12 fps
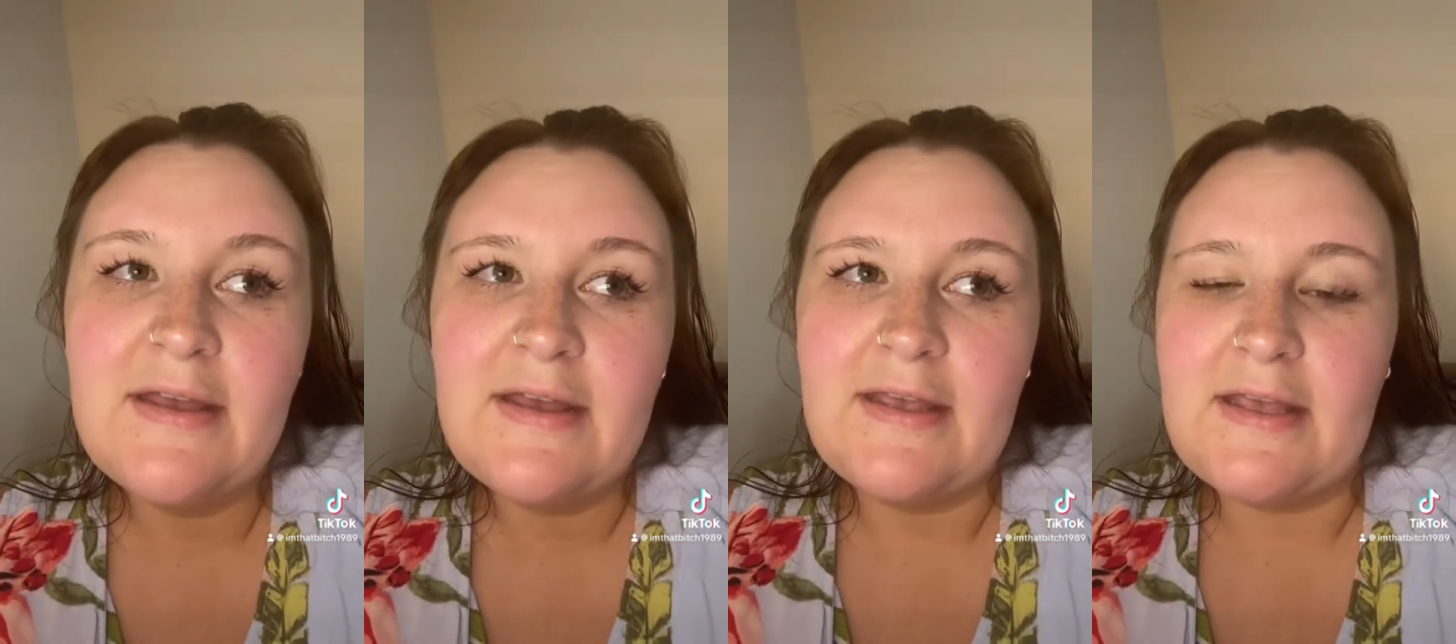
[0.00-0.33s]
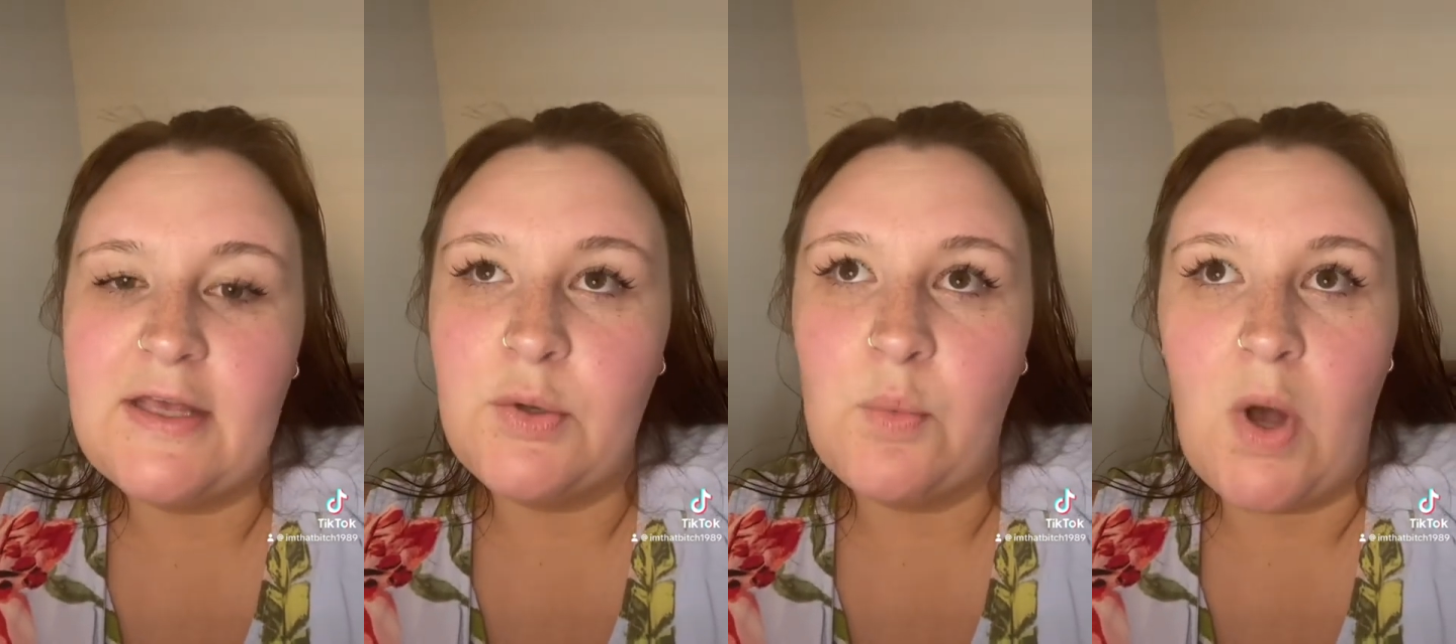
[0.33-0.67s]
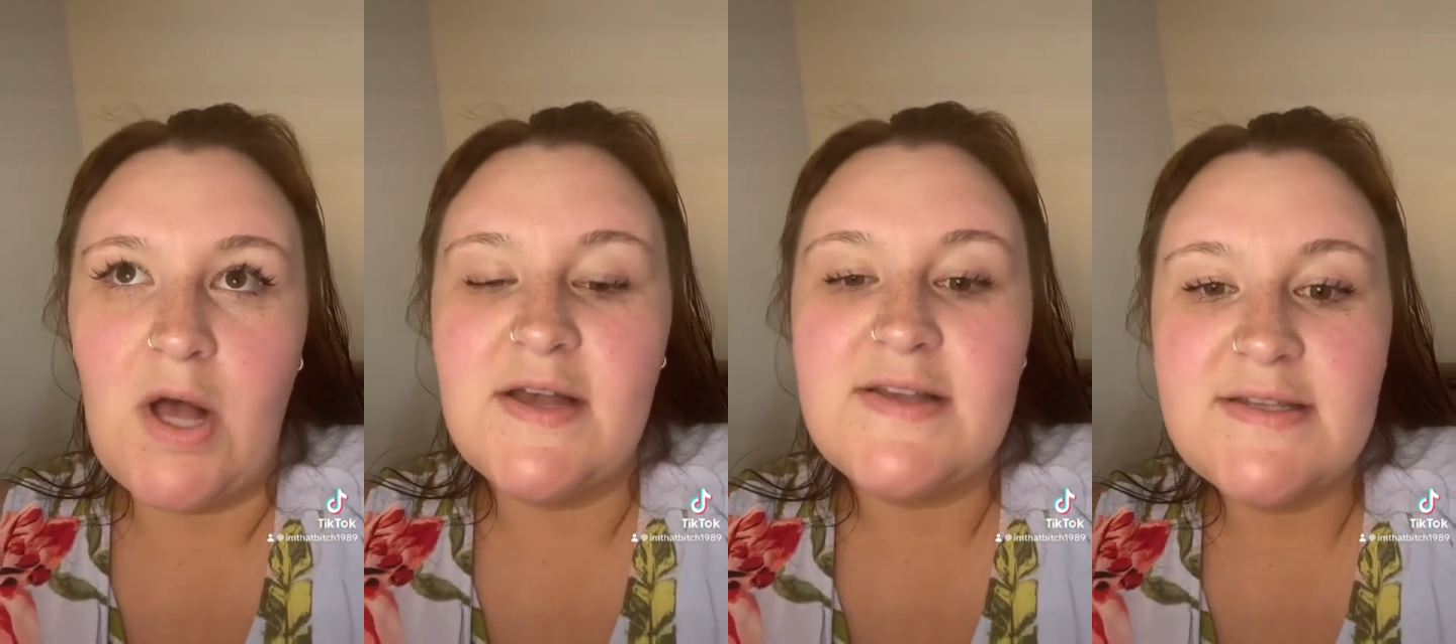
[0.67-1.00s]
he
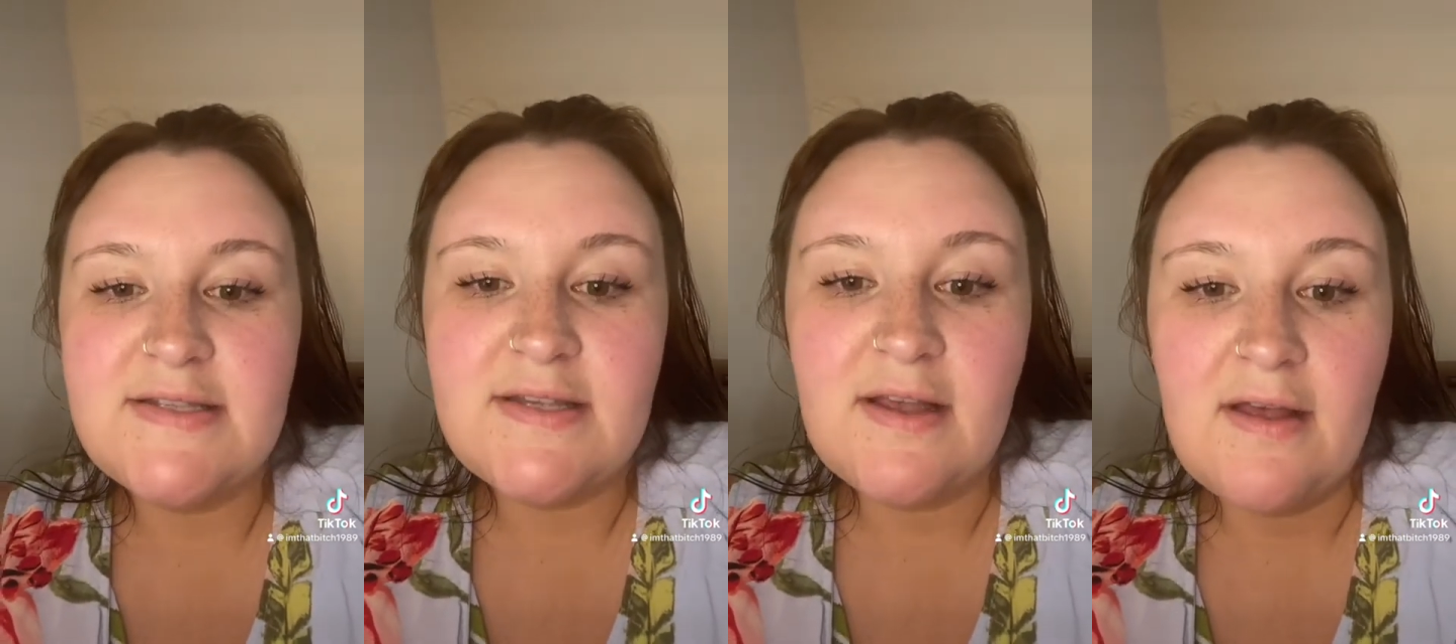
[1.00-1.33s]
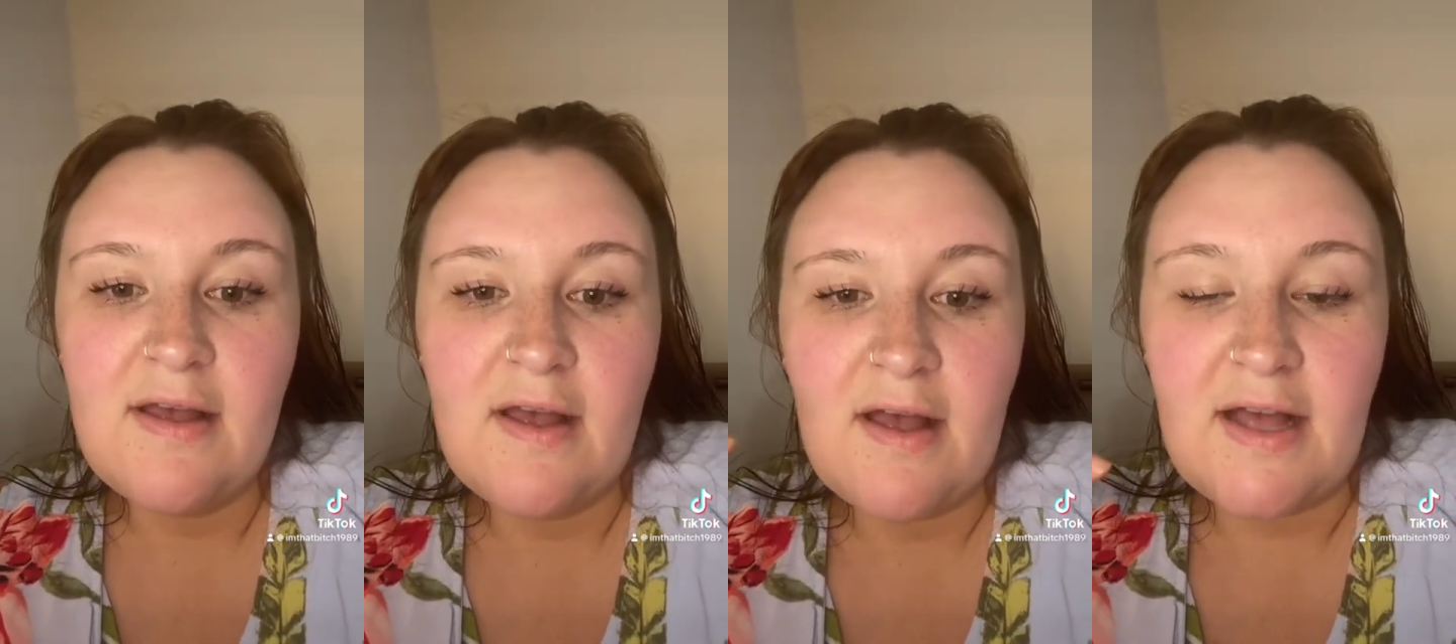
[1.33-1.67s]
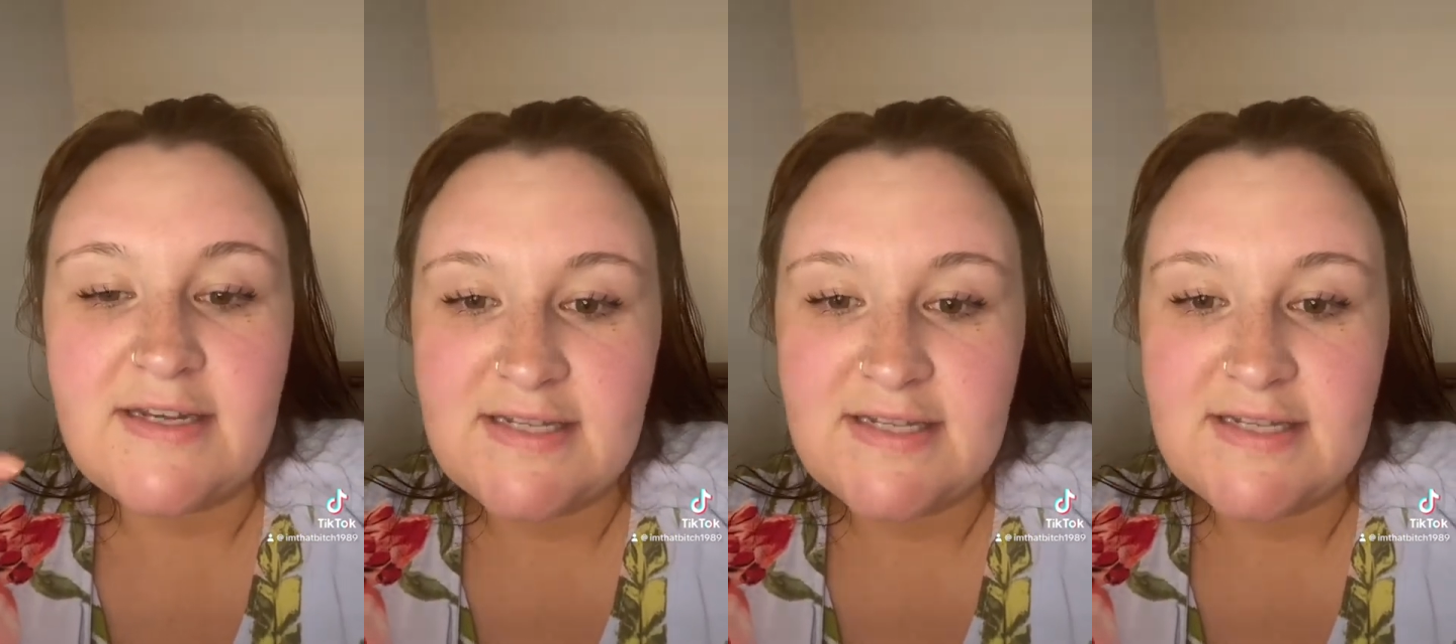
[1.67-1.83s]
was a